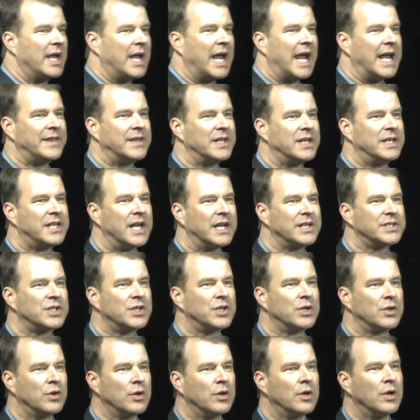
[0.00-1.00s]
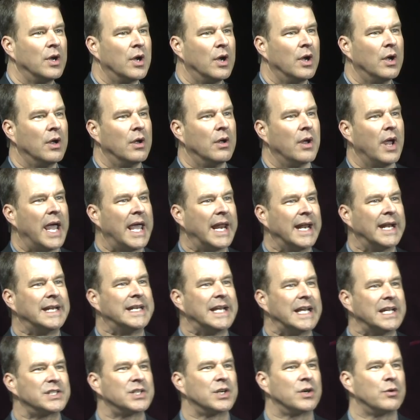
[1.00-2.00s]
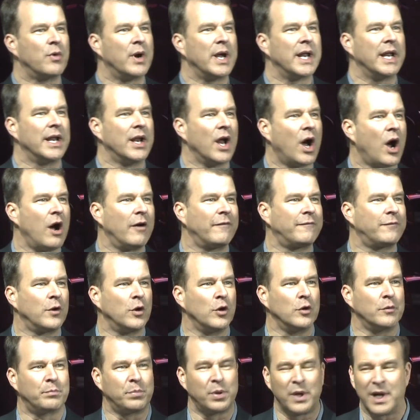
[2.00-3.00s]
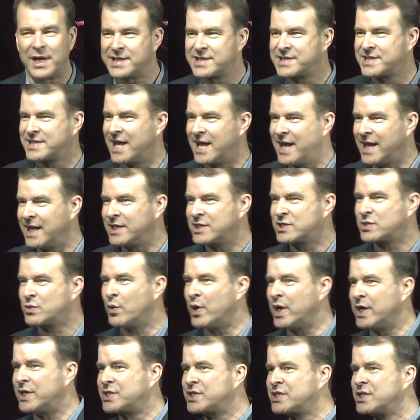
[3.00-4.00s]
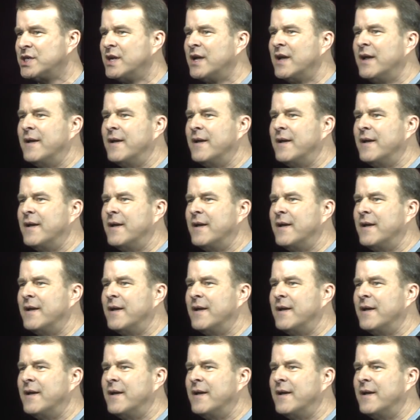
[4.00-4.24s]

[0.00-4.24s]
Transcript: and a desert-rated off-road plus setting switch